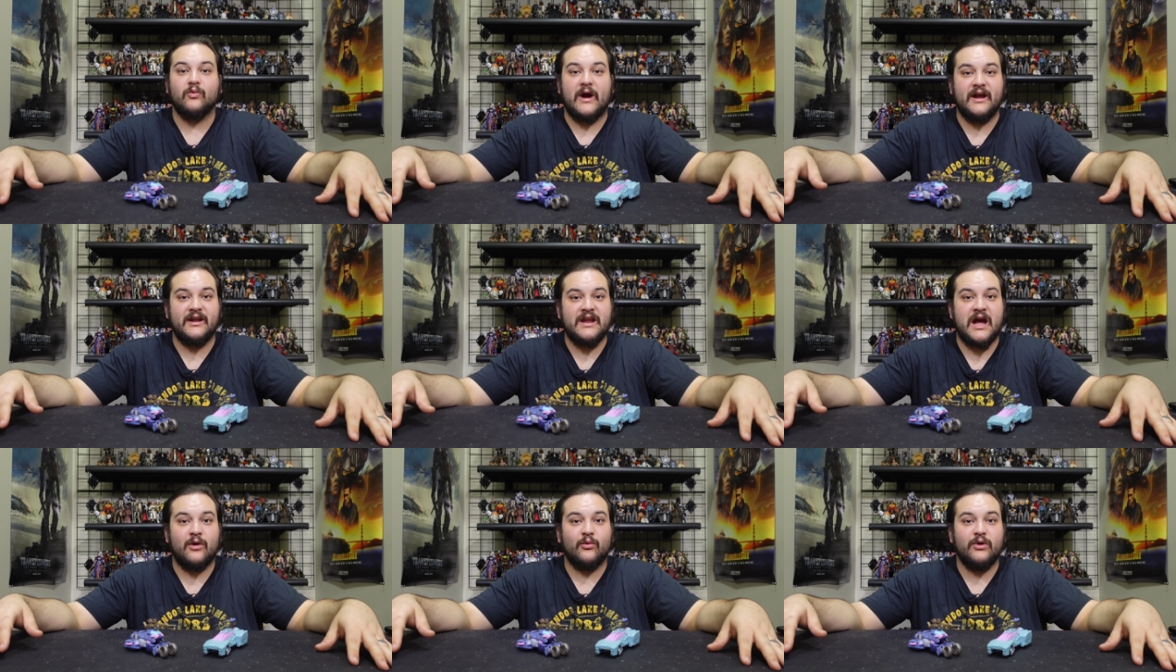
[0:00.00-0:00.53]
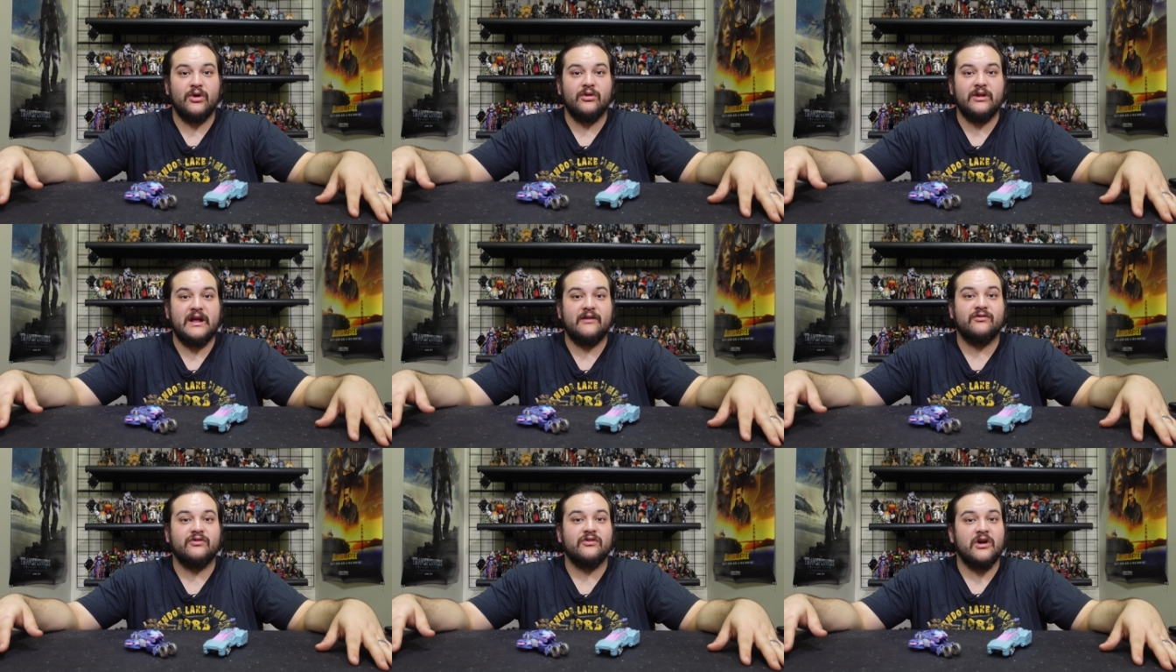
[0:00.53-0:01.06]
Right now, we only
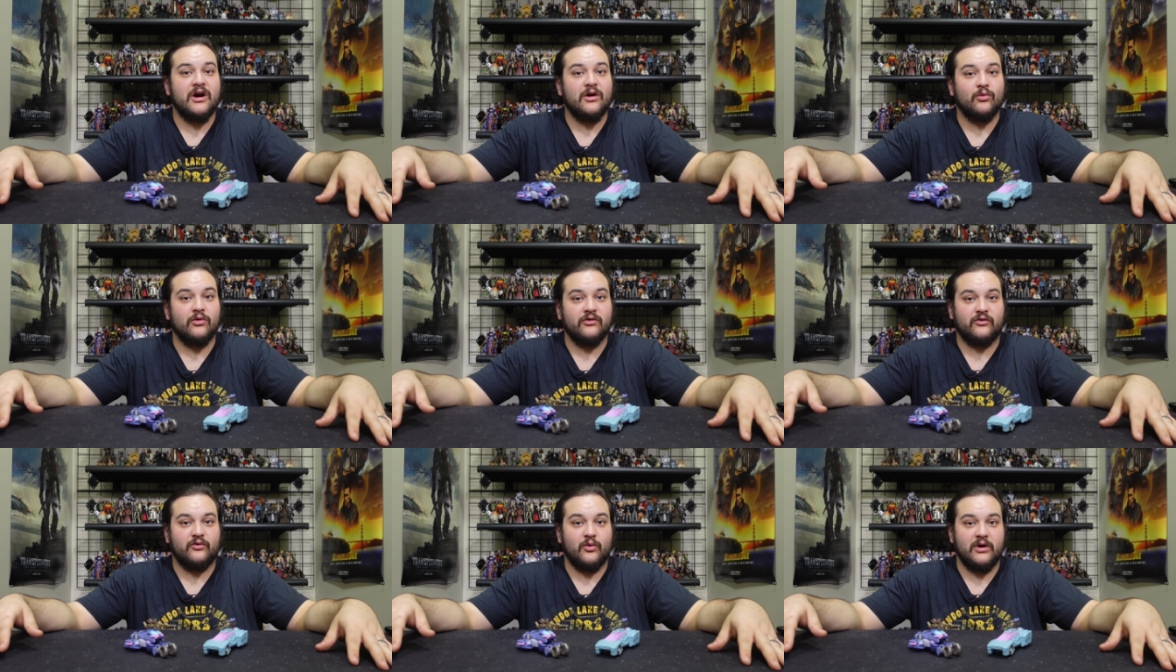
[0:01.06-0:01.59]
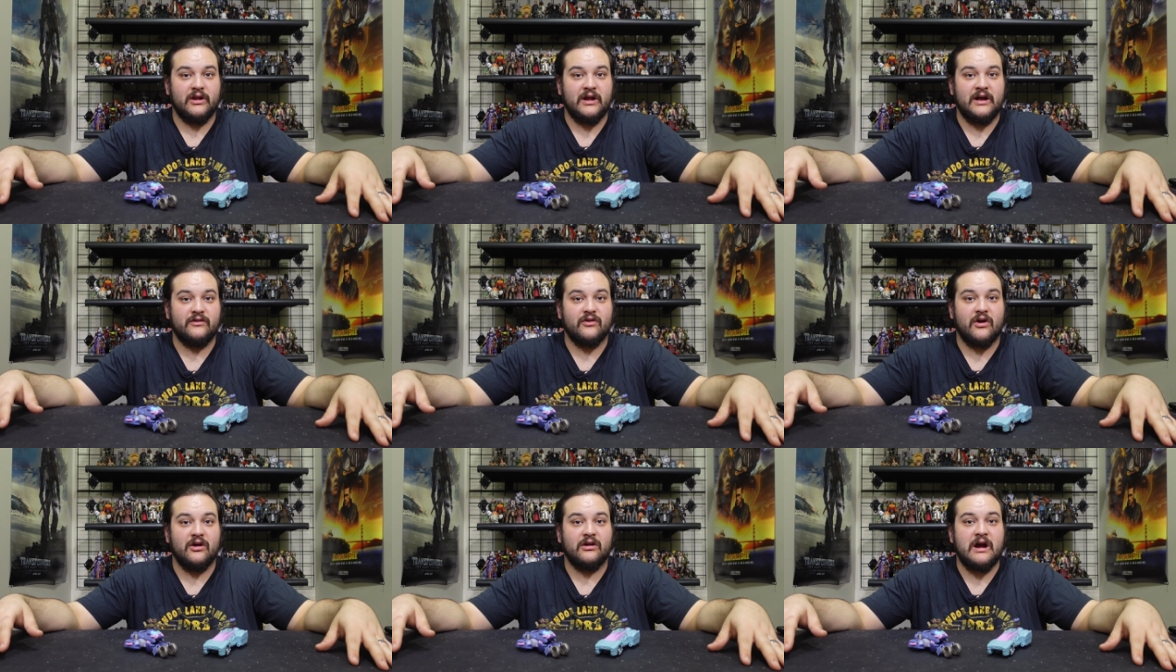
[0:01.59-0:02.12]
have Star Wars toy
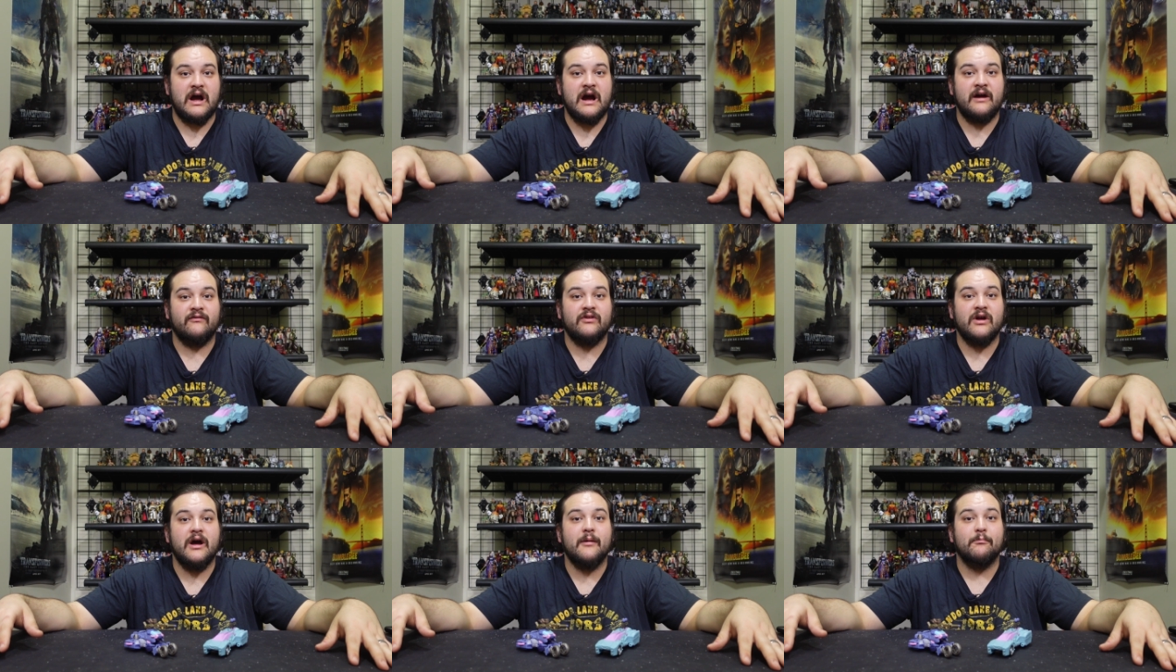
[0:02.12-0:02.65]
lines archived